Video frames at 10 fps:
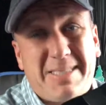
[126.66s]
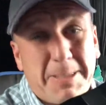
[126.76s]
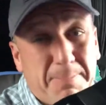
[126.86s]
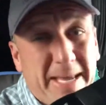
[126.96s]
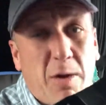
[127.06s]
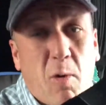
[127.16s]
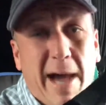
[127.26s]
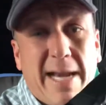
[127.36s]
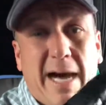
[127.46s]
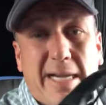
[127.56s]
To be
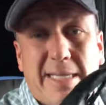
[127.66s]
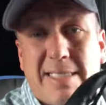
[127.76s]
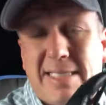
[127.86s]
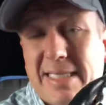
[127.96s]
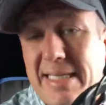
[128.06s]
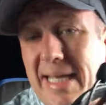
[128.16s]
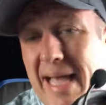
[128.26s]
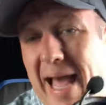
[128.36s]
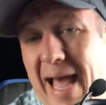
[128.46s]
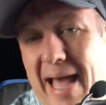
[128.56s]
quite honest,
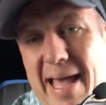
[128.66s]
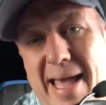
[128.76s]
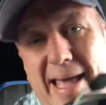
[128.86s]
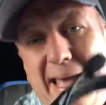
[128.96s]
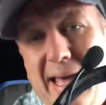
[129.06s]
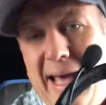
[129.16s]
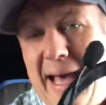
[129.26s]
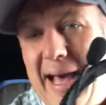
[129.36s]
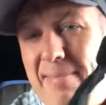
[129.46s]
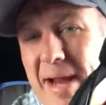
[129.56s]

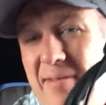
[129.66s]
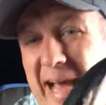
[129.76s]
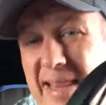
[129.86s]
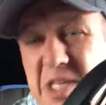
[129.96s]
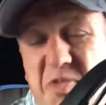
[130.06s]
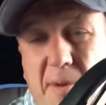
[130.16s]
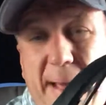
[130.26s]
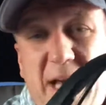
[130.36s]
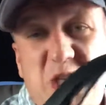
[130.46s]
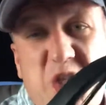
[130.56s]
I mean, I've had this for
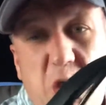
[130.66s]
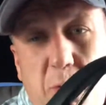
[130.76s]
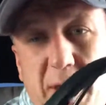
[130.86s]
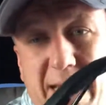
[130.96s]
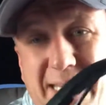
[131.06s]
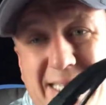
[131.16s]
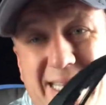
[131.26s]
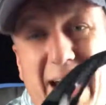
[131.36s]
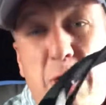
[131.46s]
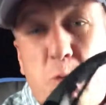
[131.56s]
about 2 weeks.
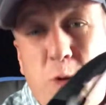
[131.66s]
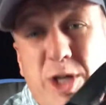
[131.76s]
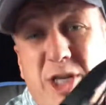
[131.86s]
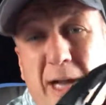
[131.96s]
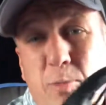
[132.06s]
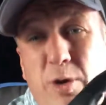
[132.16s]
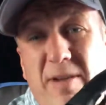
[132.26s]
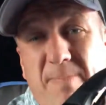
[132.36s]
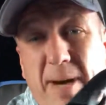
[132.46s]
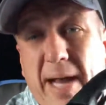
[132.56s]
I wished I would
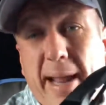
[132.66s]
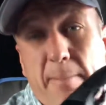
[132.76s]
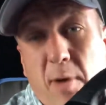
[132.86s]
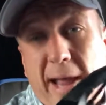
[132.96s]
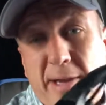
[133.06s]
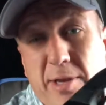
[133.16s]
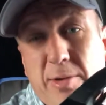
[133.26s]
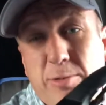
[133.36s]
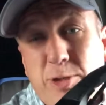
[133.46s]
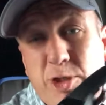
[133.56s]
have bought a brand
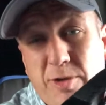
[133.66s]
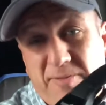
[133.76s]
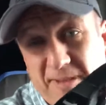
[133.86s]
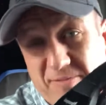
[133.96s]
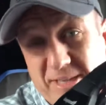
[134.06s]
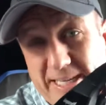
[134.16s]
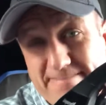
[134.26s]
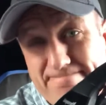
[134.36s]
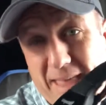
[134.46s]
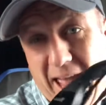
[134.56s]
new 250
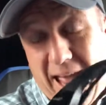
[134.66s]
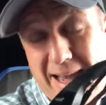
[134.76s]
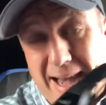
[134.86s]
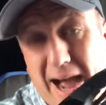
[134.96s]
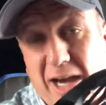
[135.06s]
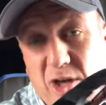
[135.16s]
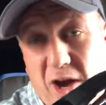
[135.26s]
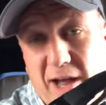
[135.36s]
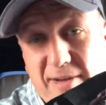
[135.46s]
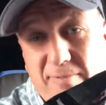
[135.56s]
and not
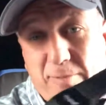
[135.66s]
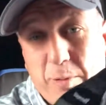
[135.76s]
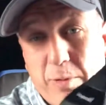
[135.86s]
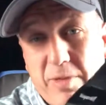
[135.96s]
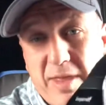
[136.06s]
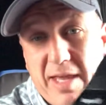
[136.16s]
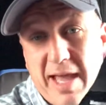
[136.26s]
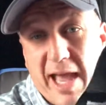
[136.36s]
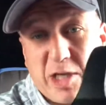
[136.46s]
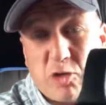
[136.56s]
gone for the
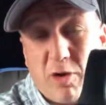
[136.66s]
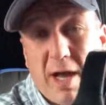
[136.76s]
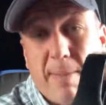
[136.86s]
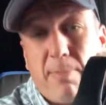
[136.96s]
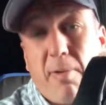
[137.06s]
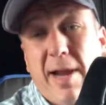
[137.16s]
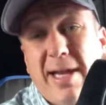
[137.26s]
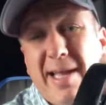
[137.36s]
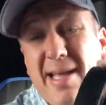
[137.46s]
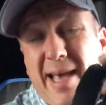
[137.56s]
extra upgrade.
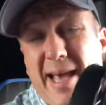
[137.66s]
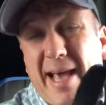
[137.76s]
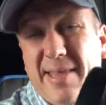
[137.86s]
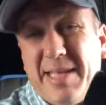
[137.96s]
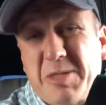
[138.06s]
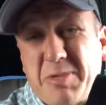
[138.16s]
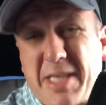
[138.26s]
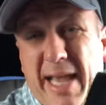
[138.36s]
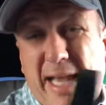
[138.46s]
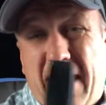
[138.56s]
And this was
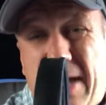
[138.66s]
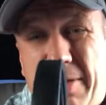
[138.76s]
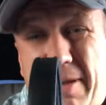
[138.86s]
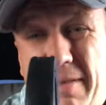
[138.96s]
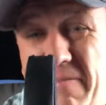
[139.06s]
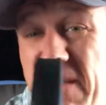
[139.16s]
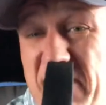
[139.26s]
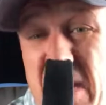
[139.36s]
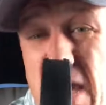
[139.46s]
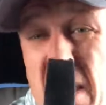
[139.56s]
like
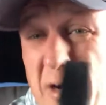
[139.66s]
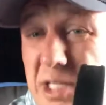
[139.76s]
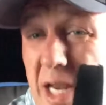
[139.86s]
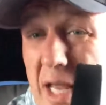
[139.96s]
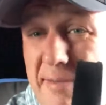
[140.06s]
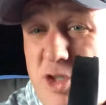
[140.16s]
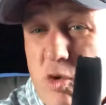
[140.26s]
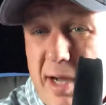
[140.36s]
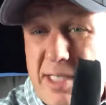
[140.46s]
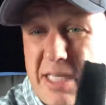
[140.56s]
$150 at Love's
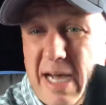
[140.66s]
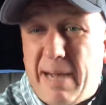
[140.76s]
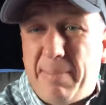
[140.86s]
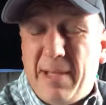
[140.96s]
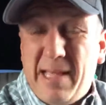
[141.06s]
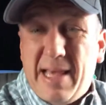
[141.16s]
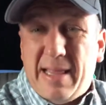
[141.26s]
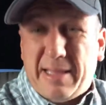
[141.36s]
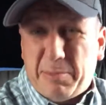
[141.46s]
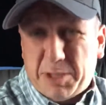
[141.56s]
Truck Stop. I
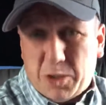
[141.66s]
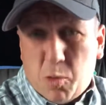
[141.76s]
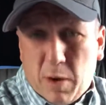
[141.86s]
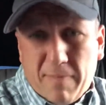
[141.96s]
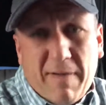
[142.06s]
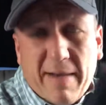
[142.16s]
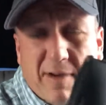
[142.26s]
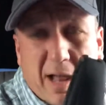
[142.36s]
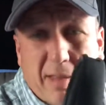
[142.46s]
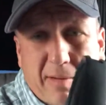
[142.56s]
think there was a
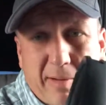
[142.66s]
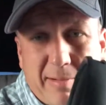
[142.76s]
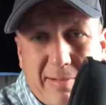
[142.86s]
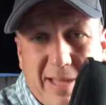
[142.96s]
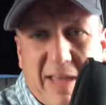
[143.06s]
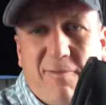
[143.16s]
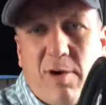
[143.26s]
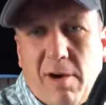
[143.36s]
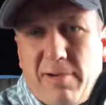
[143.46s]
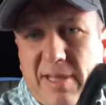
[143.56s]
$25 gift
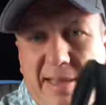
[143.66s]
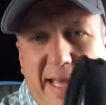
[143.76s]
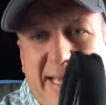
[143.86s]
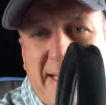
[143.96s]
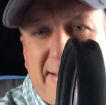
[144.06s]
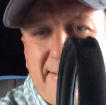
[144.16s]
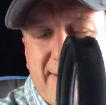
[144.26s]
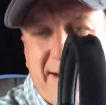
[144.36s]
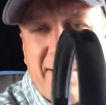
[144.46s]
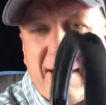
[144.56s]
card that they,
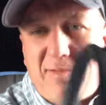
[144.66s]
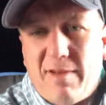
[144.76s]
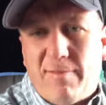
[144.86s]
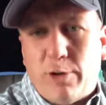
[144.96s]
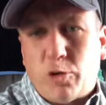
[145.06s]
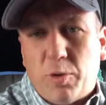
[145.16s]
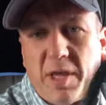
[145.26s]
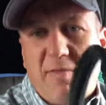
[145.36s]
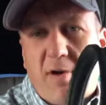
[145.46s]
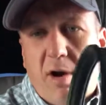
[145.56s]
give you a virtual
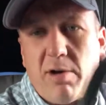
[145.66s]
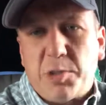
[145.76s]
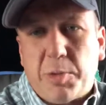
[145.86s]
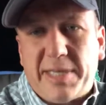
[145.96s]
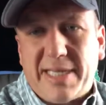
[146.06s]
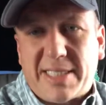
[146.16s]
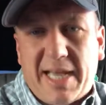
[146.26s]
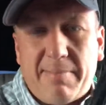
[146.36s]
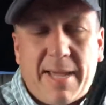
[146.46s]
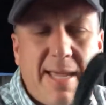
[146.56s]
gift card is what they
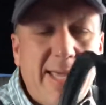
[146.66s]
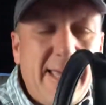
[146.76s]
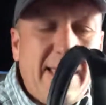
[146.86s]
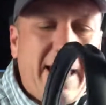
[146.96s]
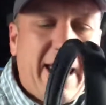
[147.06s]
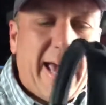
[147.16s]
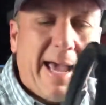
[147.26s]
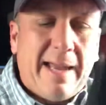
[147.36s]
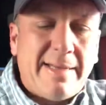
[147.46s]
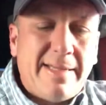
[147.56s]
sent me.
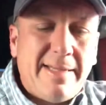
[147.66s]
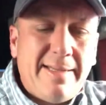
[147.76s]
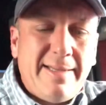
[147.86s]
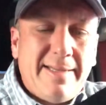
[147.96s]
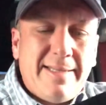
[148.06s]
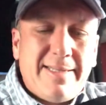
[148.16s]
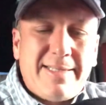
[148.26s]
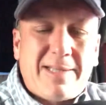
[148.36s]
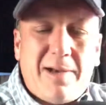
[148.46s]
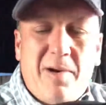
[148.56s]
And
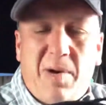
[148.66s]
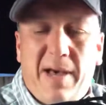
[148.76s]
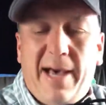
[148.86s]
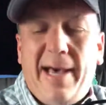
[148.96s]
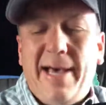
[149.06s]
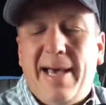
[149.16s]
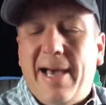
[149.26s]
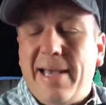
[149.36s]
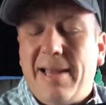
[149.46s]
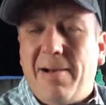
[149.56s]
so,
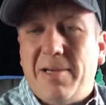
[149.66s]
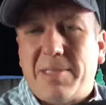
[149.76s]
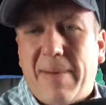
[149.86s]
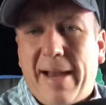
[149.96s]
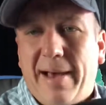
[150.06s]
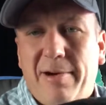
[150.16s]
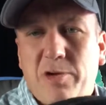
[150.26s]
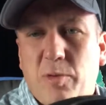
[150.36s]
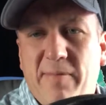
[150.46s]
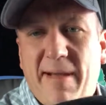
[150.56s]
it was about
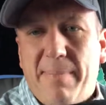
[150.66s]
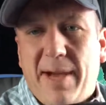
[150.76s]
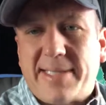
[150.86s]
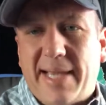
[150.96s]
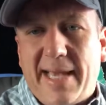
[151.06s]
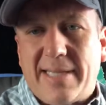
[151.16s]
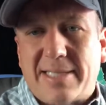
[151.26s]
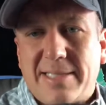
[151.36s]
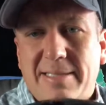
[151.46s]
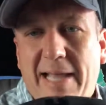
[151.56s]
125 bucks, I
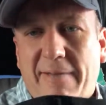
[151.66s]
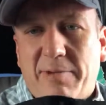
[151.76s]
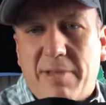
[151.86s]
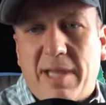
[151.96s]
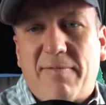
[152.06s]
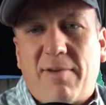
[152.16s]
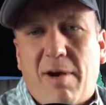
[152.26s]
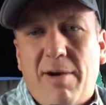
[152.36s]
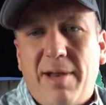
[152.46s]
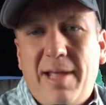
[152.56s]
guess, after the gift
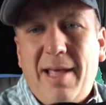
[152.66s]
card.